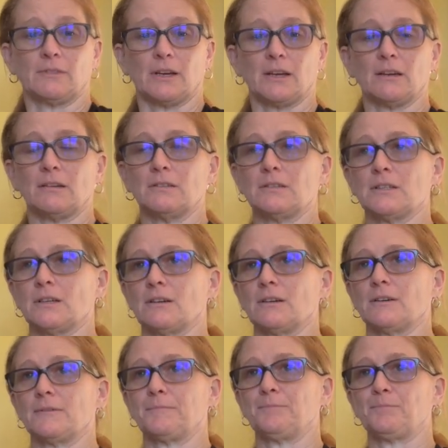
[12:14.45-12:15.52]
And
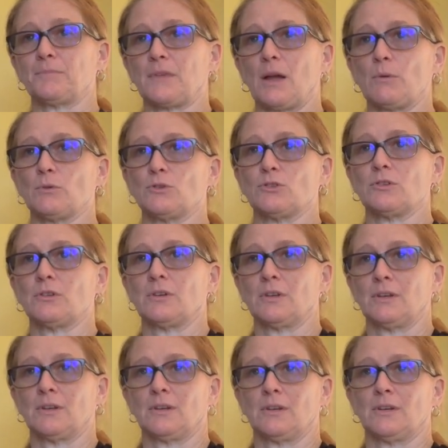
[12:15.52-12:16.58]
I was
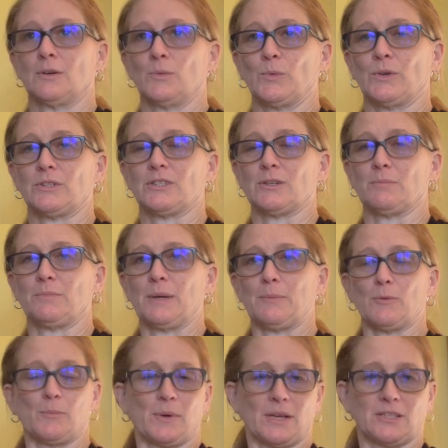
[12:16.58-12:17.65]
what some
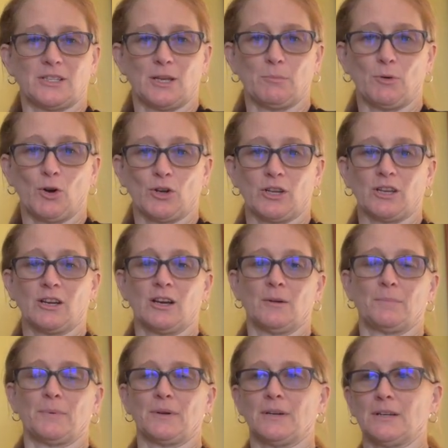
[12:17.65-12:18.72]
people may say bulking
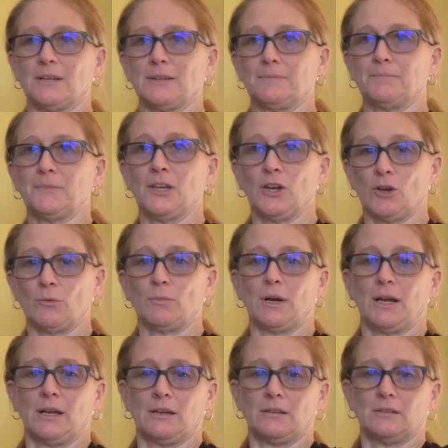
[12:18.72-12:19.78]
up.
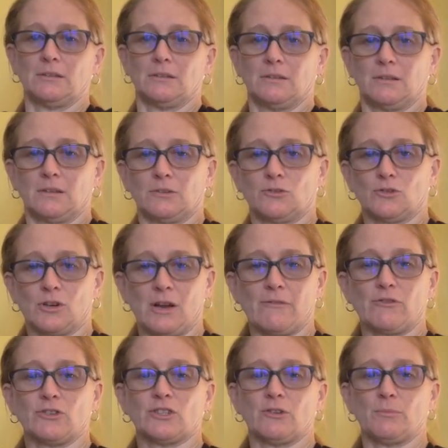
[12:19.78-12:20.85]
The
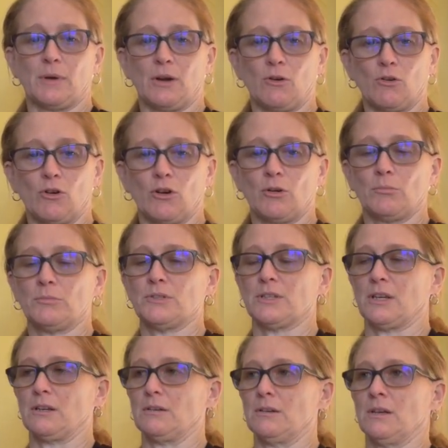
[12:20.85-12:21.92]
circumference of my arms
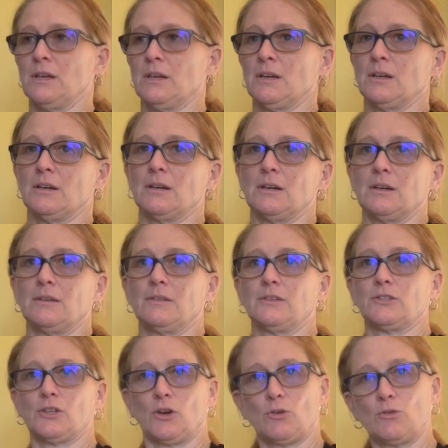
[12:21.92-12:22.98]
and the
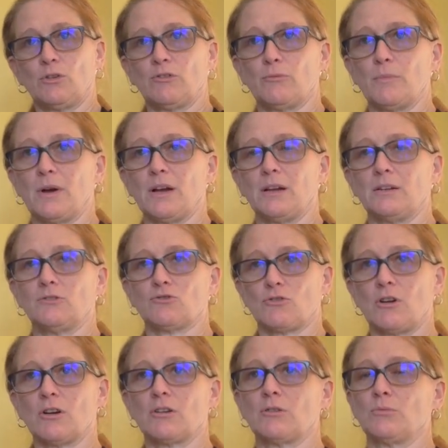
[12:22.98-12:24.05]
tone of my
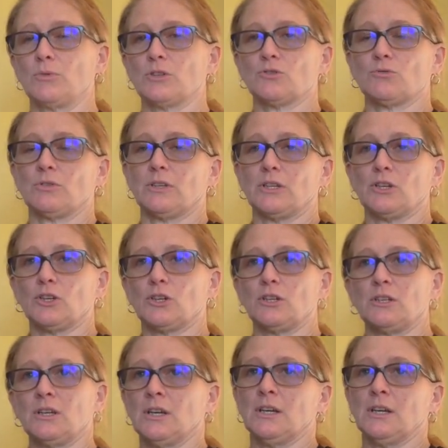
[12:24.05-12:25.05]
trunk was really good.